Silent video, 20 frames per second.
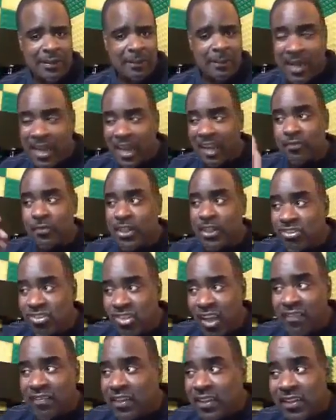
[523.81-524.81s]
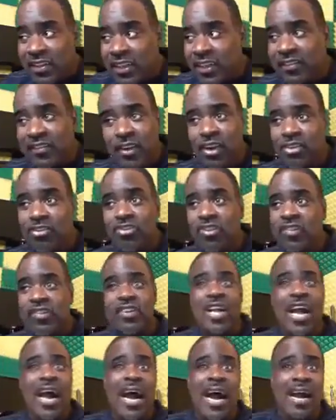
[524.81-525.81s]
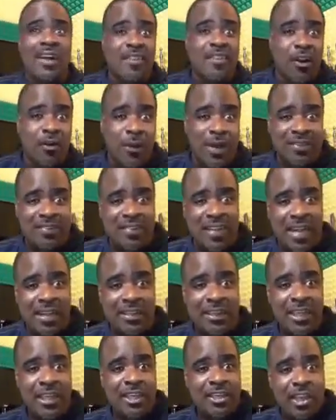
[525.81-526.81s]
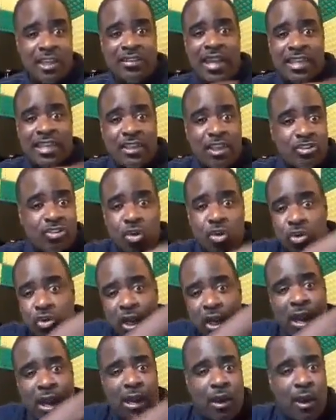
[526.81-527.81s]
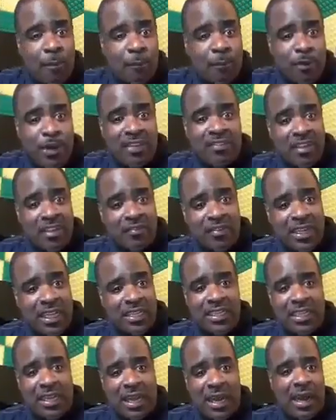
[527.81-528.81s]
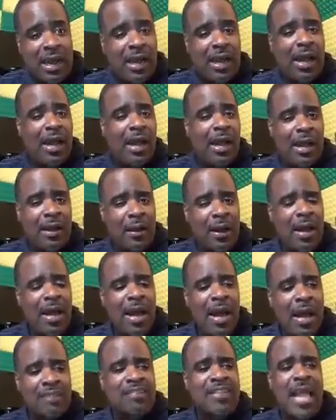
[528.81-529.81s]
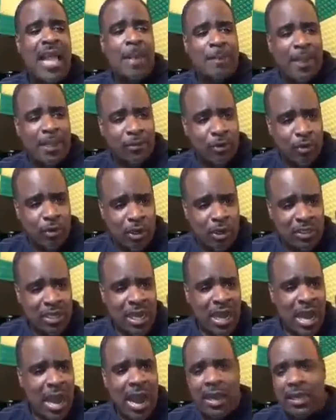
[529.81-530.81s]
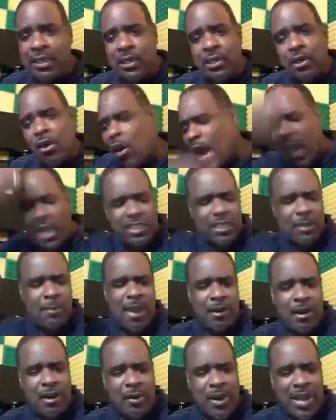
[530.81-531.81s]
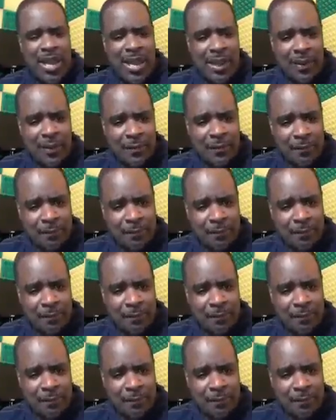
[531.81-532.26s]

Because when you travel to these countries, you don't ask a question. You take your juke down a comprehensive clinic, a Slipen Road, and go on your merry way.